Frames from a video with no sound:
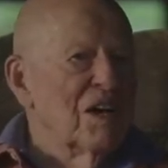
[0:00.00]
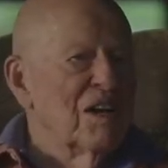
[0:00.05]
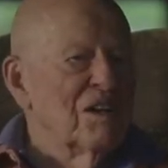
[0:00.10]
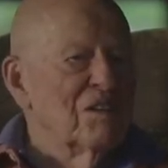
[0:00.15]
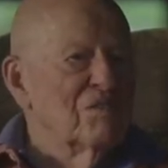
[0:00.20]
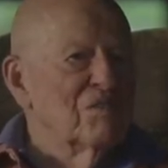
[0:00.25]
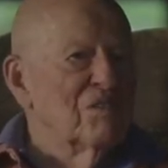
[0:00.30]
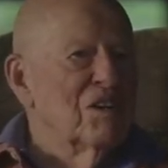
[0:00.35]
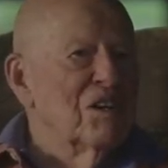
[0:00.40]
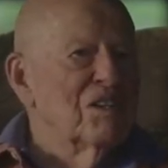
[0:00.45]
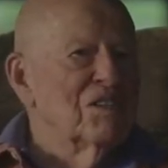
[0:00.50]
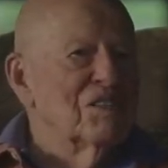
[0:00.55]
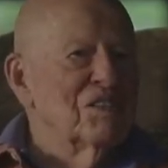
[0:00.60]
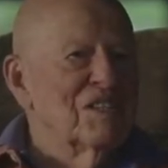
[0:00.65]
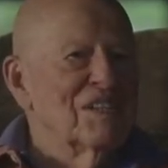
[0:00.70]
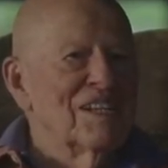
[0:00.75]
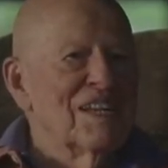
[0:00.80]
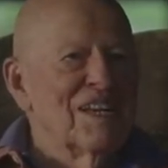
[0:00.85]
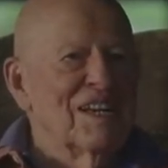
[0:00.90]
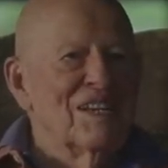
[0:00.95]
Uh, Ross
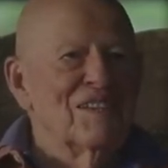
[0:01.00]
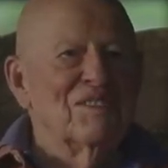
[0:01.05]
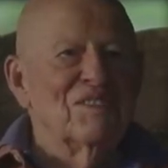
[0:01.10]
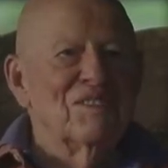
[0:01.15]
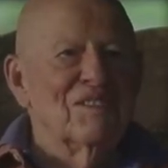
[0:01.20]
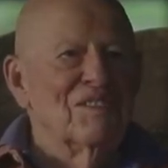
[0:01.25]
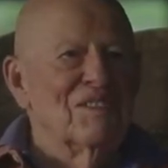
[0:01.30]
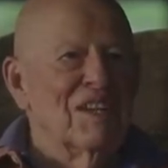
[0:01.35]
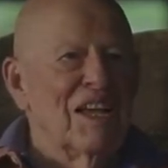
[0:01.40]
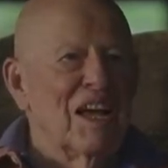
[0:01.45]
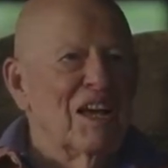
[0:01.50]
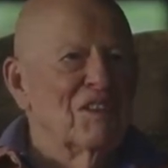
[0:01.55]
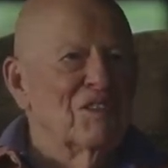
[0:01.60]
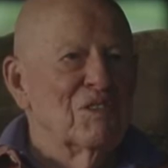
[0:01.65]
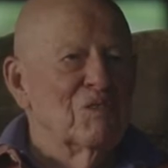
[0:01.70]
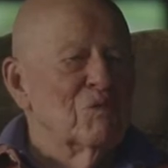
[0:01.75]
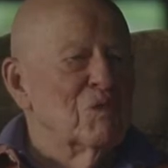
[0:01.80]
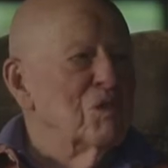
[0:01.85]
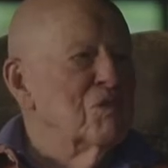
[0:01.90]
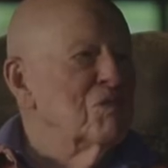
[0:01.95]
and I, now
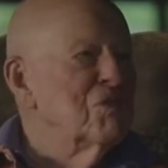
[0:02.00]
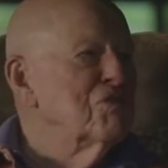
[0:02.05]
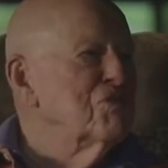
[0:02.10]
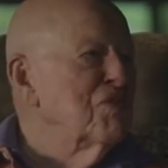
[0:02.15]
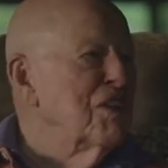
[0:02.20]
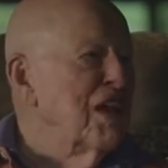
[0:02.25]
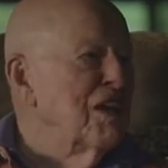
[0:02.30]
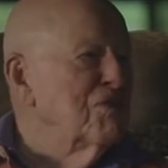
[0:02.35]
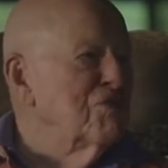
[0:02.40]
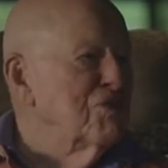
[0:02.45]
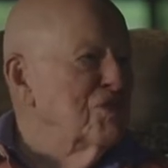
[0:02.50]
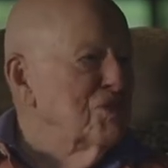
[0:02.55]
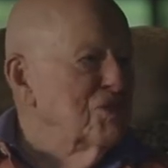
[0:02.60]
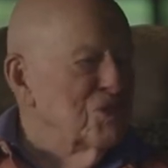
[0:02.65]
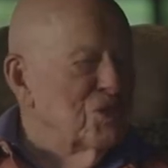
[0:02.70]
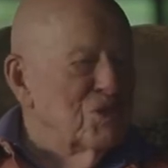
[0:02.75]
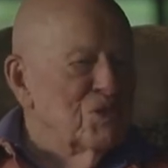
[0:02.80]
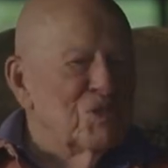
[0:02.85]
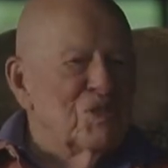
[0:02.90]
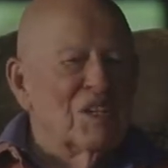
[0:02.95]
that we were fly
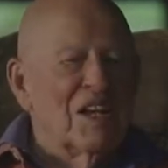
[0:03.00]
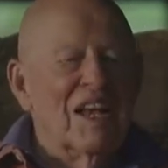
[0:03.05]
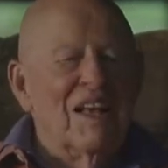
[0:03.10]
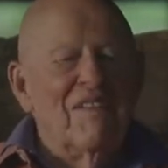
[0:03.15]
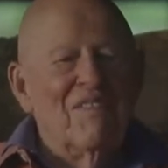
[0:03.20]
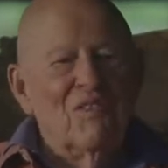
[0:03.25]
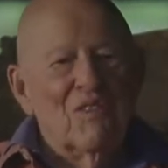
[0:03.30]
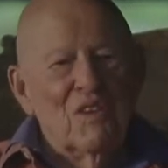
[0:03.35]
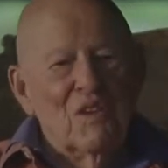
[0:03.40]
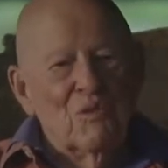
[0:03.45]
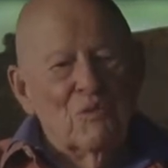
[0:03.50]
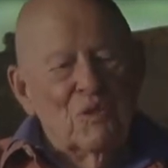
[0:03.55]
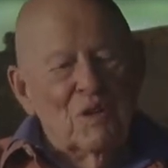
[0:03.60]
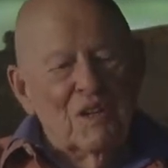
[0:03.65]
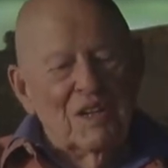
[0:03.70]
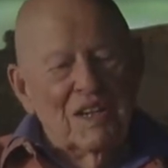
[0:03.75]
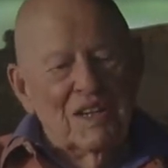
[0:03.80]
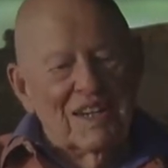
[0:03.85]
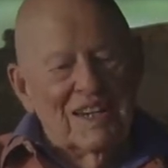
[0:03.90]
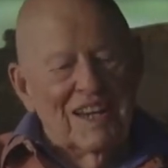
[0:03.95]
fishers,
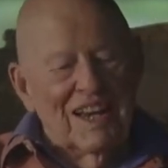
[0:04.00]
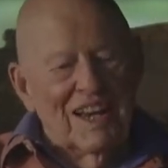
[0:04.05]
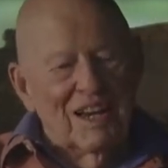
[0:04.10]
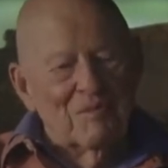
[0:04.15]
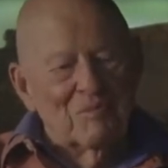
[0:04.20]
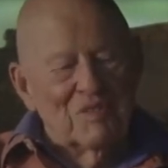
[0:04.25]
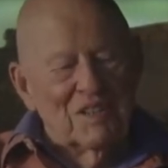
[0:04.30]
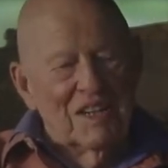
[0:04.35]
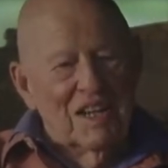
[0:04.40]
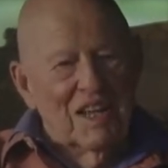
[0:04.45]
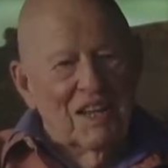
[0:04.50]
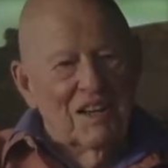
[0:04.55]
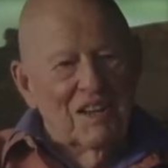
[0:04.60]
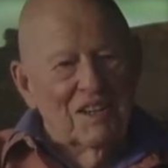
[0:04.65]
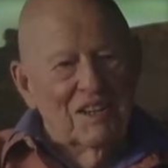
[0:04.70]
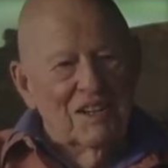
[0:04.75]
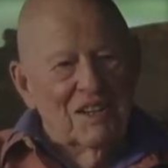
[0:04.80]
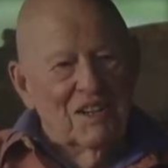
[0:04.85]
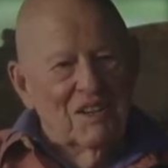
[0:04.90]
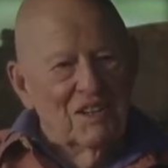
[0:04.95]
we camped
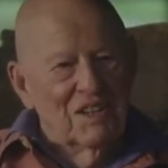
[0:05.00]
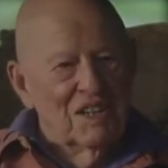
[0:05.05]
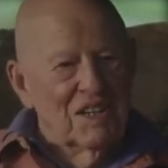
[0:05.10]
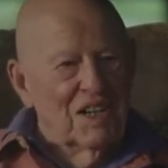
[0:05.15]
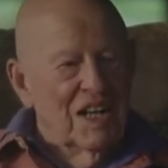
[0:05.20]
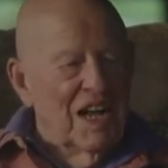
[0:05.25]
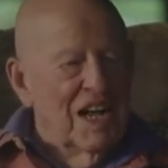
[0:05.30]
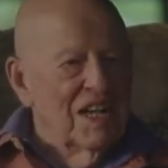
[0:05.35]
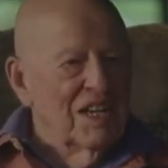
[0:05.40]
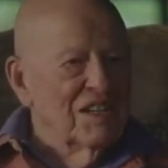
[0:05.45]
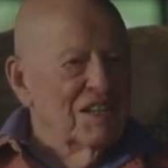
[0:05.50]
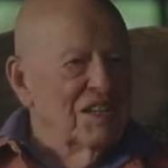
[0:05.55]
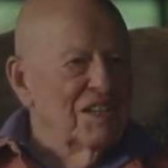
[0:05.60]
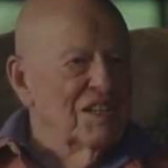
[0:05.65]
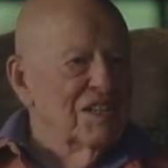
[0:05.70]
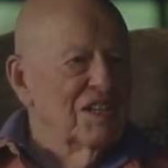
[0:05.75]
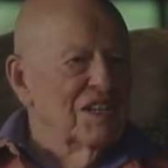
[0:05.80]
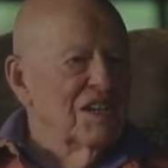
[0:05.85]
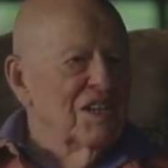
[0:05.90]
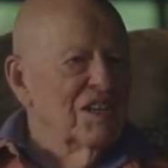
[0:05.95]
down on an
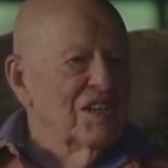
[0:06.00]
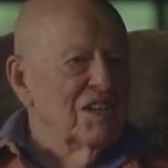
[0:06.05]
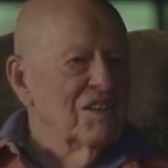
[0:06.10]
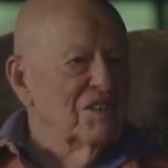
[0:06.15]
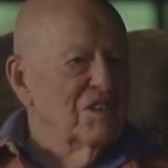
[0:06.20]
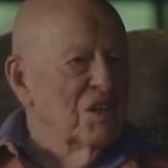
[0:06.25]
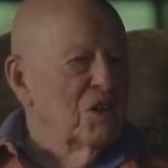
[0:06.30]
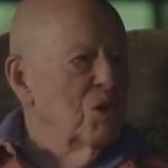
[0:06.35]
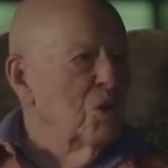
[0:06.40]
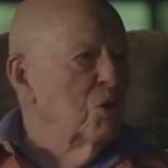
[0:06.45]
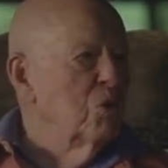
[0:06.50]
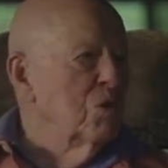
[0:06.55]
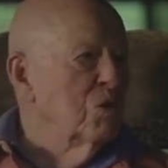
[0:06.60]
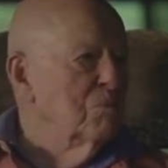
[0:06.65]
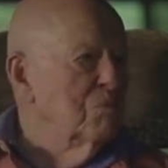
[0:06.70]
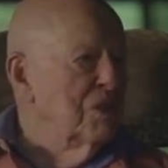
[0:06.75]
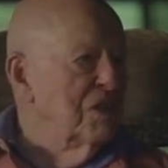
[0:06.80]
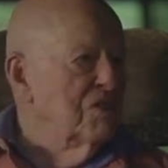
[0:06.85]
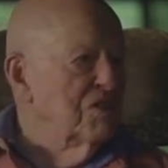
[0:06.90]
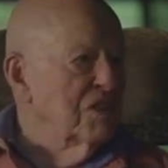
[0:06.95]
island on the lower
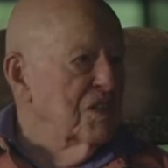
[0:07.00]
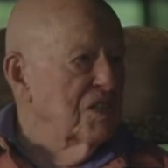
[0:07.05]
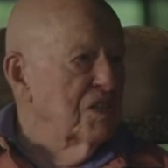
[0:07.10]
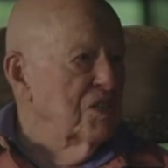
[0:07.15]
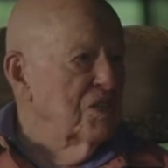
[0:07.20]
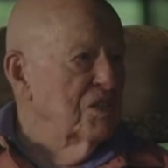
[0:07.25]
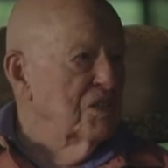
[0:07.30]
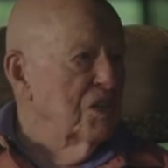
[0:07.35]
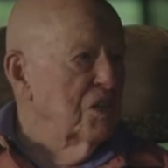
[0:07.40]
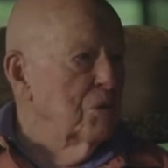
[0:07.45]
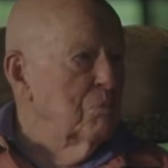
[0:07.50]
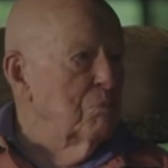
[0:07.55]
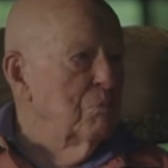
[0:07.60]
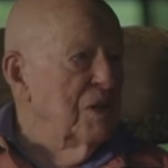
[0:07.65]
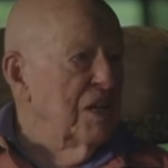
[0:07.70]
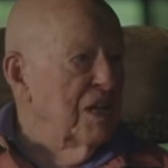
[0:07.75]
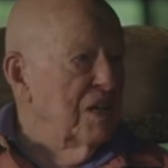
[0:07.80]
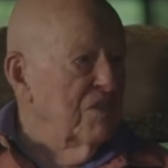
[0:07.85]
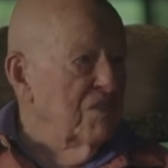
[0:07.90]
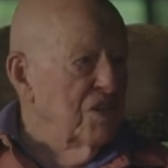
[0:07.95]
Beaverkill near
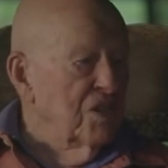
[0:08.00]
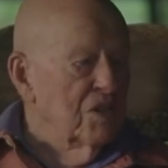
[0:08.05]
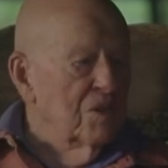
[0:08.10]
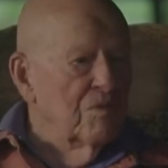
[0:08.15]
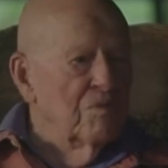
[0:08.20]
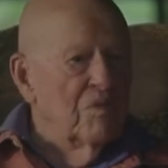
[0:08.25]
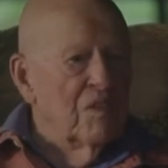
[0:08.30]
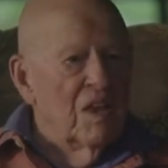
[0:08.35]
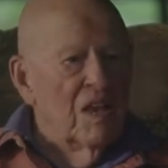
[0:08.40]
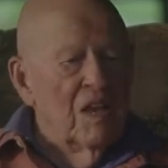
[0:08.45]
Peakville,